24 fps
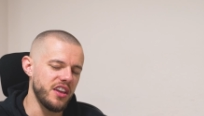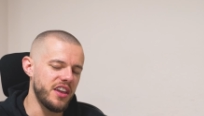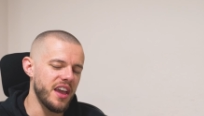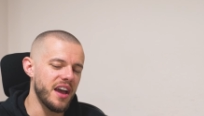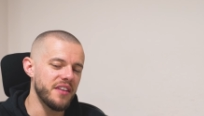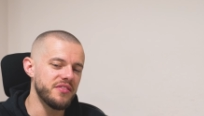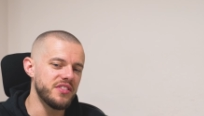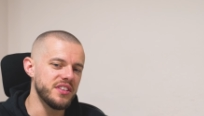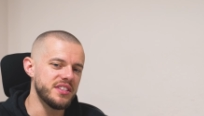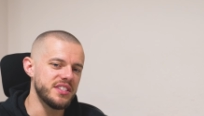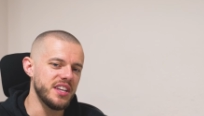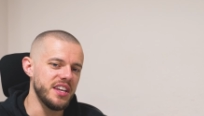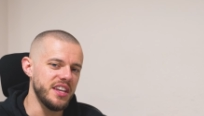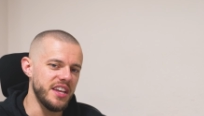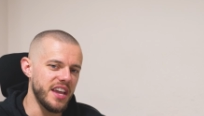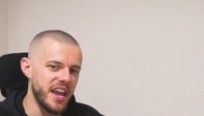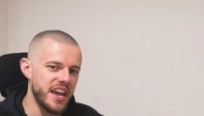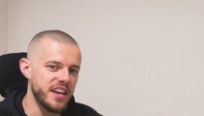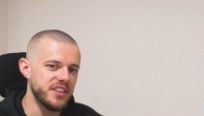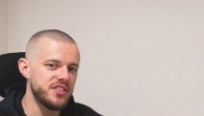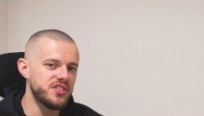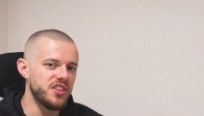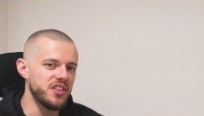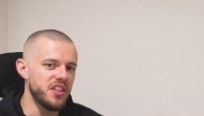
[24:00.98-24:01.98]
like you have to say
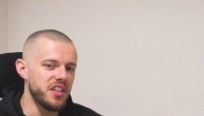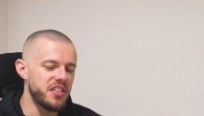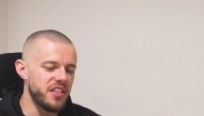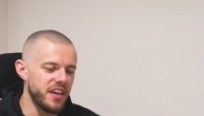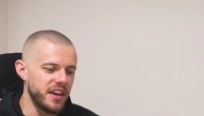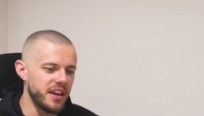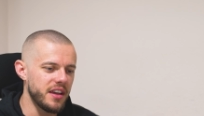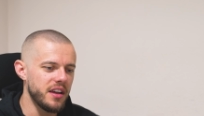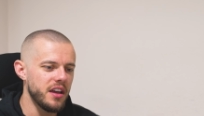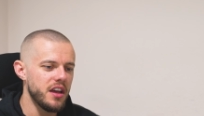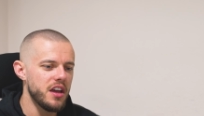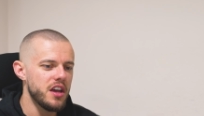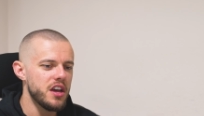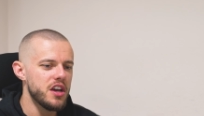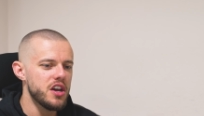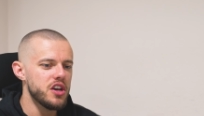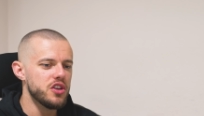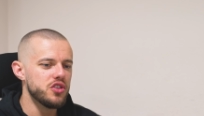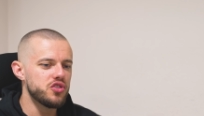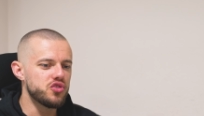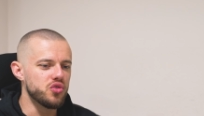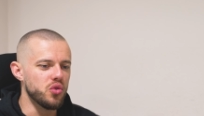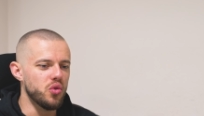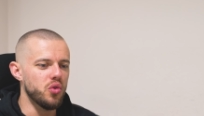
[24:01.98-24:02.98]
yes to the thing.
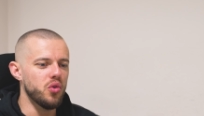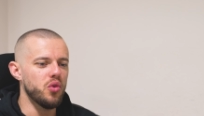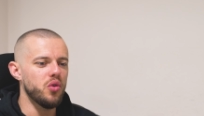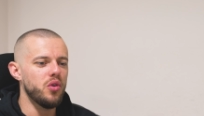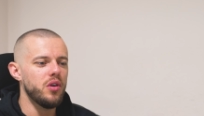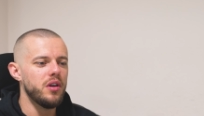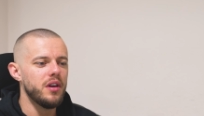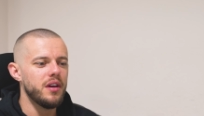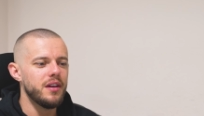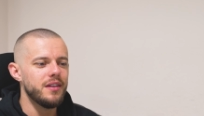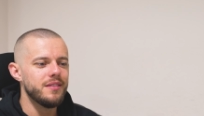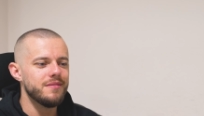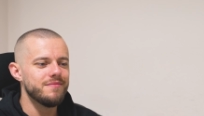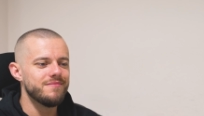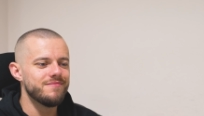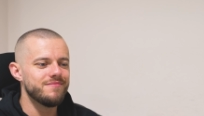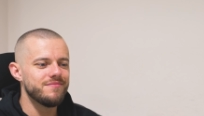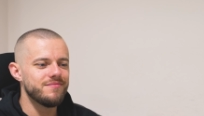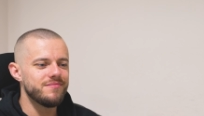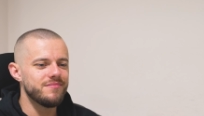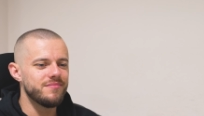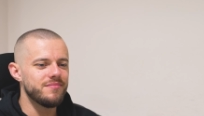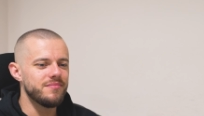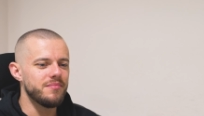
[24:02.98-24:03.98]
So
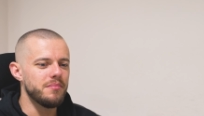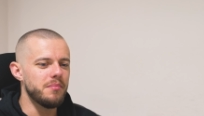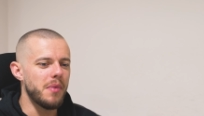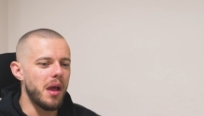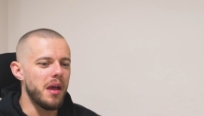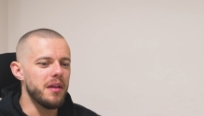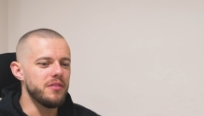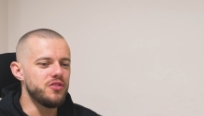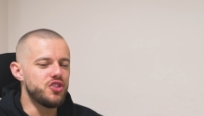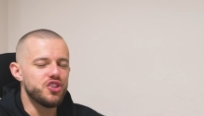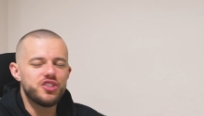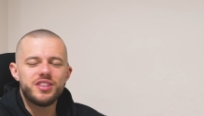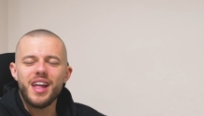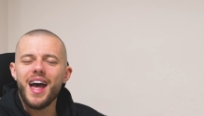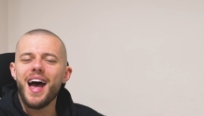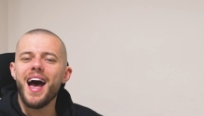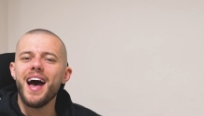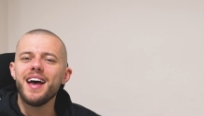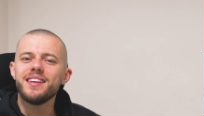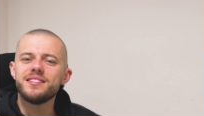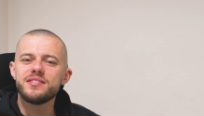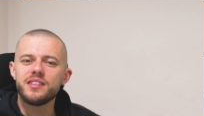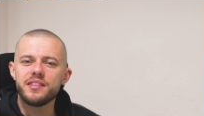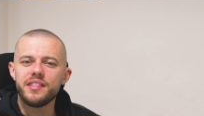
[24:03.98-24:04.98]
just
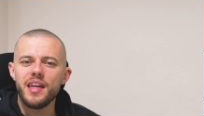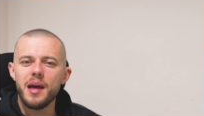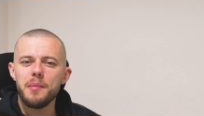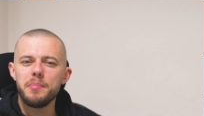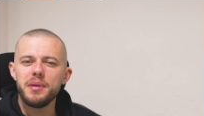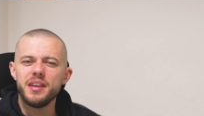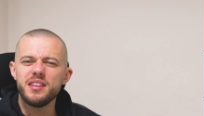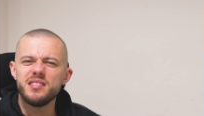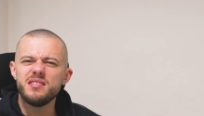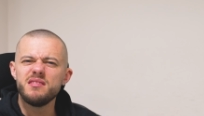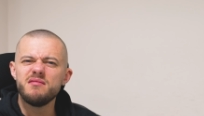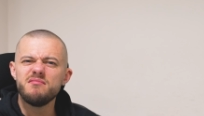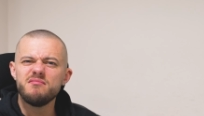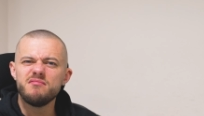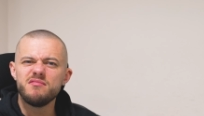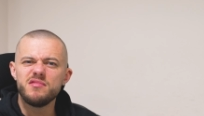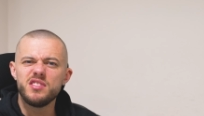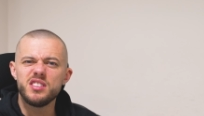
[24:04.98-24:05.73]
ask that person.